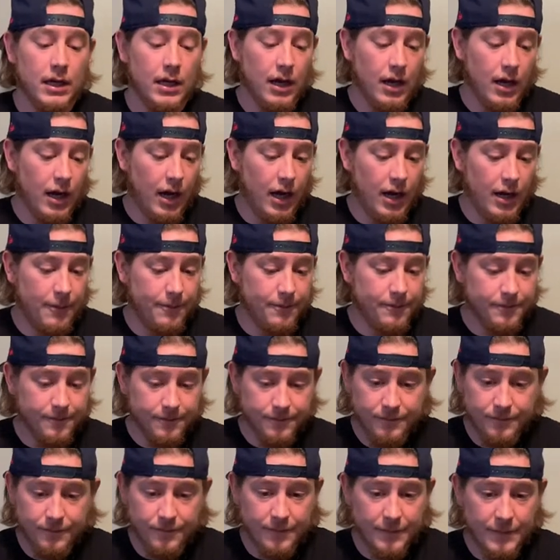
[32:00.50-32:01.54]
um,
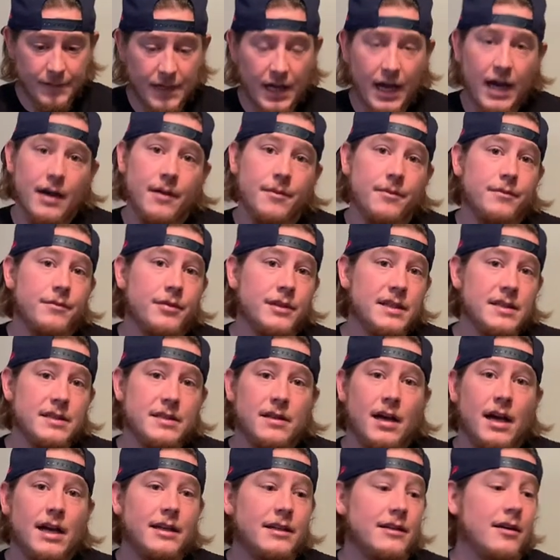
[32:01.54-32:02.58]
yeah, please
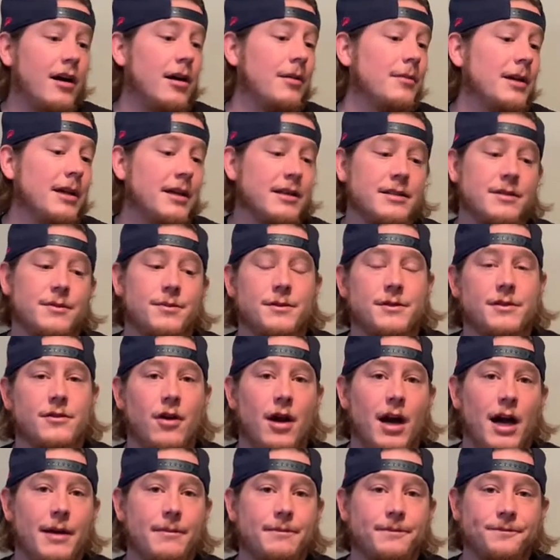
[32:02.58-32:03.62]
like, comment, and
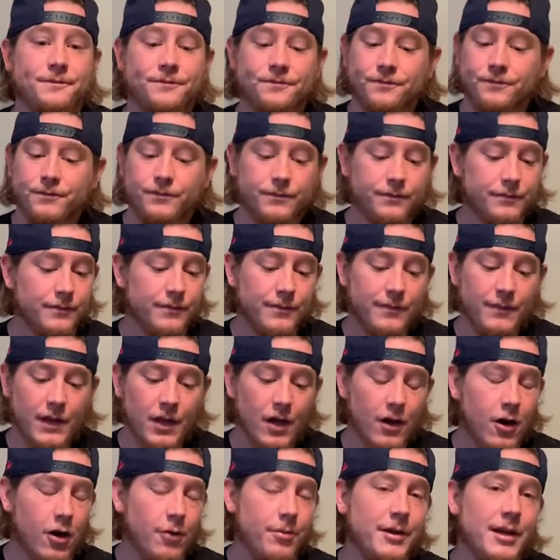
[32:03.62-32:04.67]
subscribe.
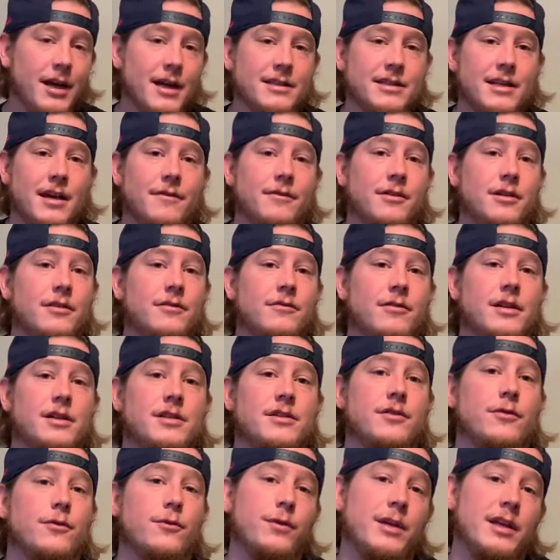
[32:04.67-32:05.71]
Hope you guys have a good rest
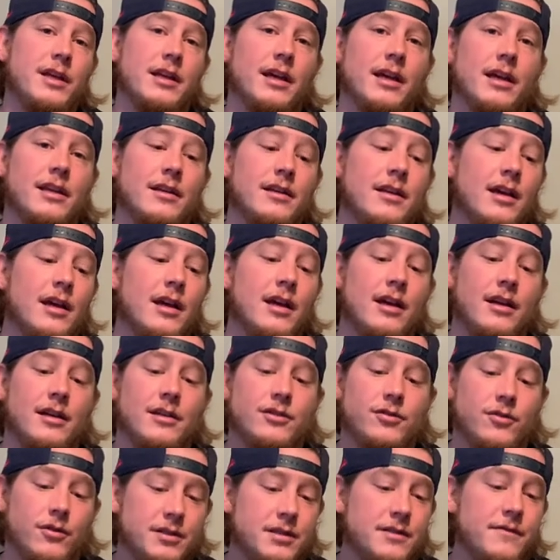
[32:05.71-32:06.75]
of your weekend.
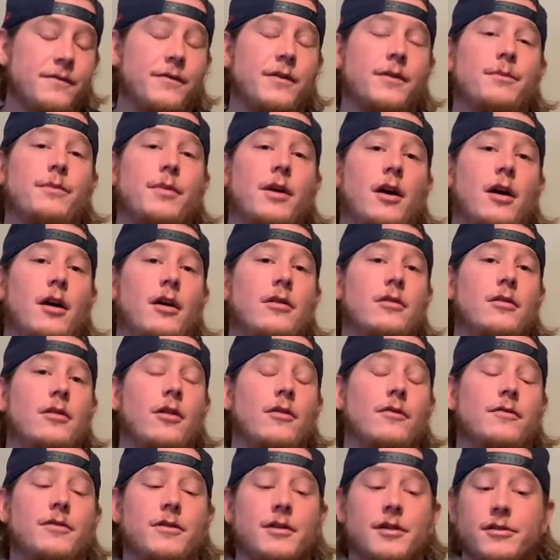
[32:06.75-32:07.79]
Enjoy some football.
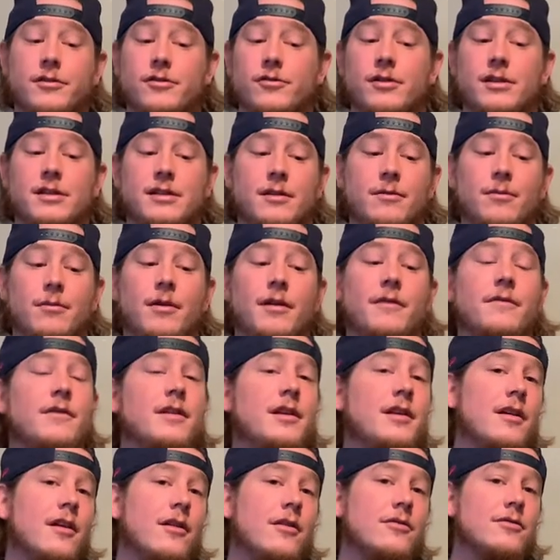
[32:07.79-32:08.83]
Hopefully enjoy some of my
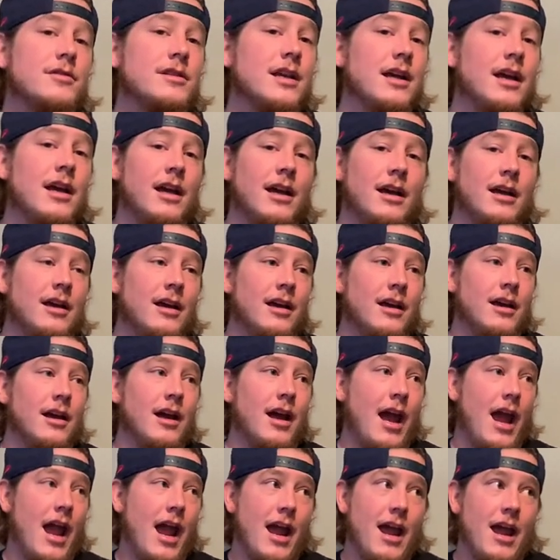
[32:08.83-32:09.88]
videos.
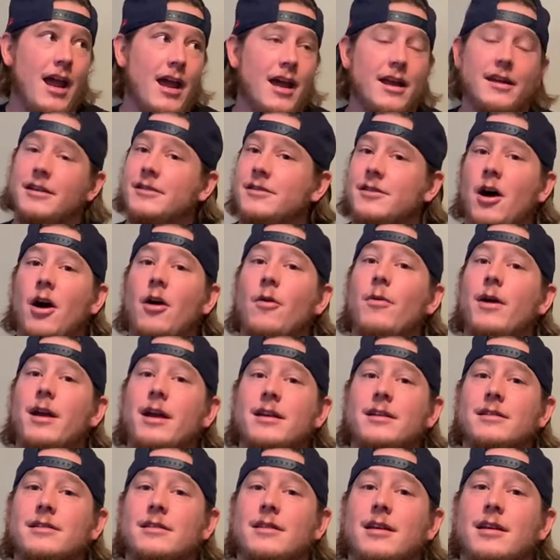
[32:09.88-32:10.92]
And as
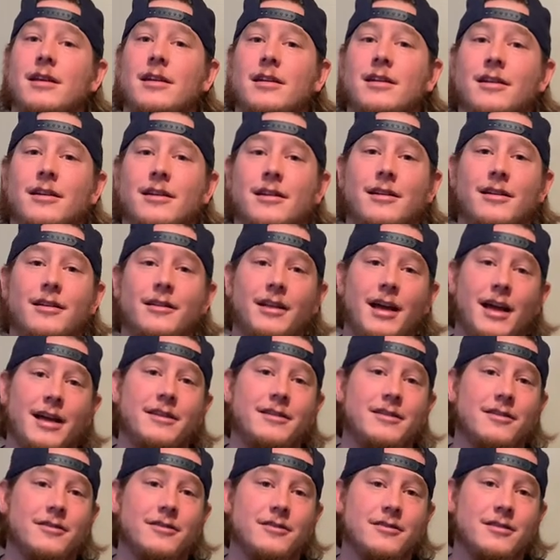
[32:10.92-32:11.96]
always,
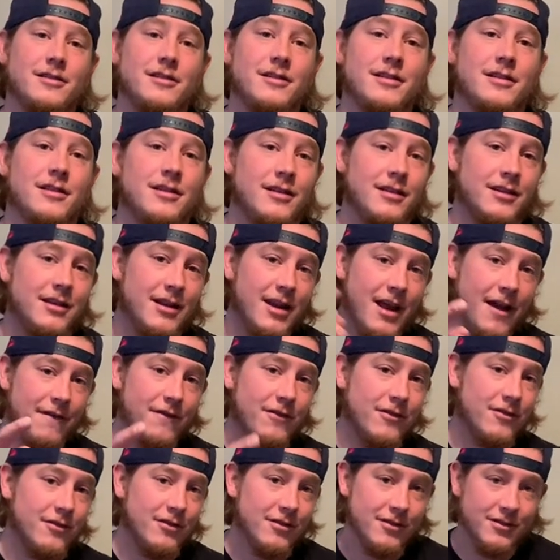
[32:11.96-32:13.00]
collectors
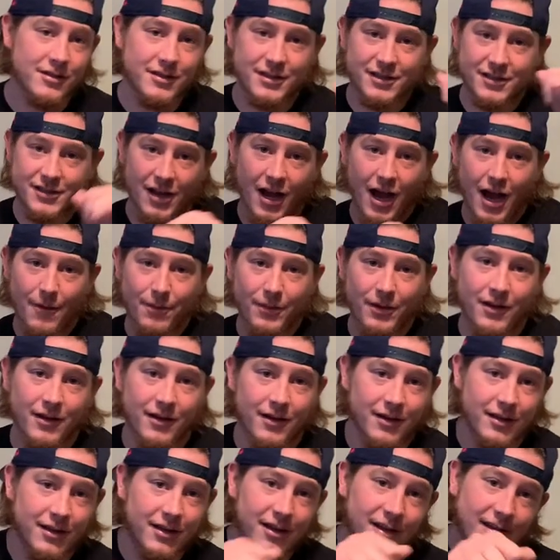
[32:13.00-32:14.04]
never stop
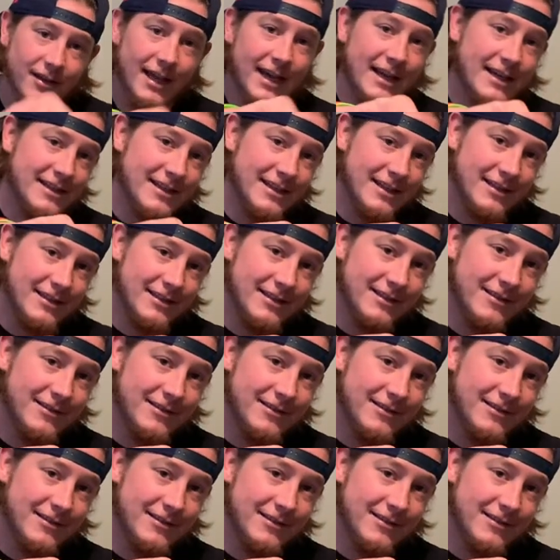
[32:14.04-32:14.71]
collecting.